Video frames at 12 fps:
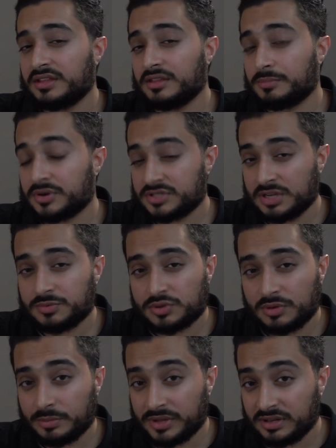The
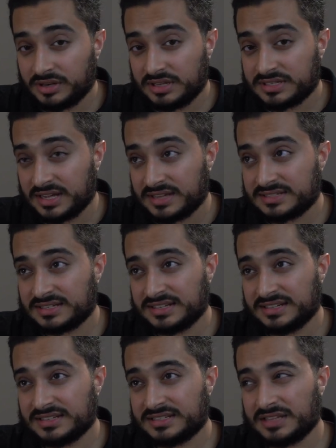perceptual ability test
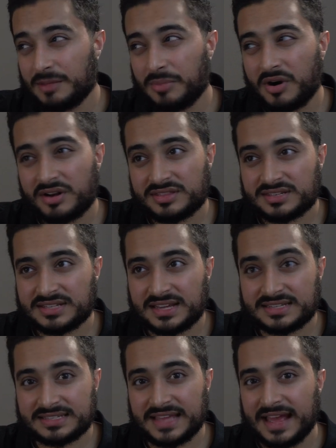is a part of the
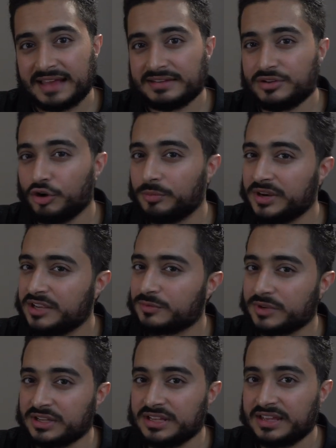test that nobody
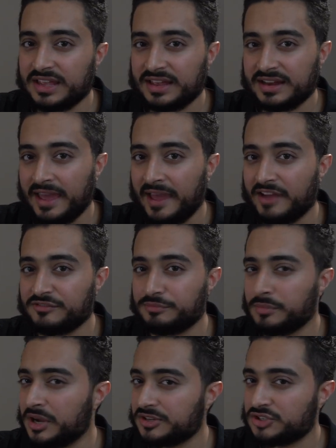really can have
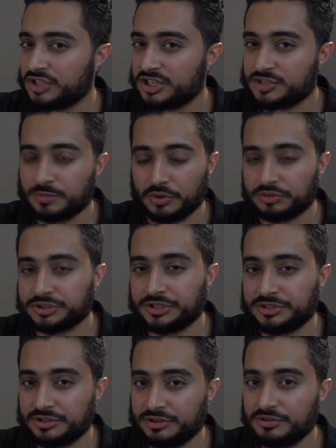much exposure
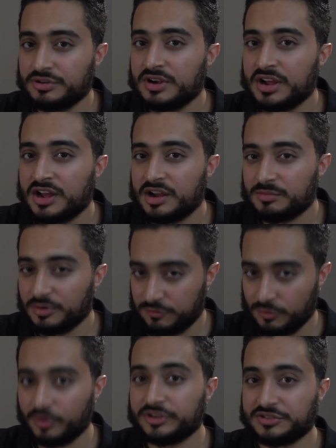to
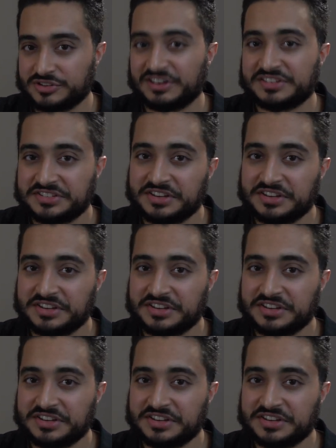before you start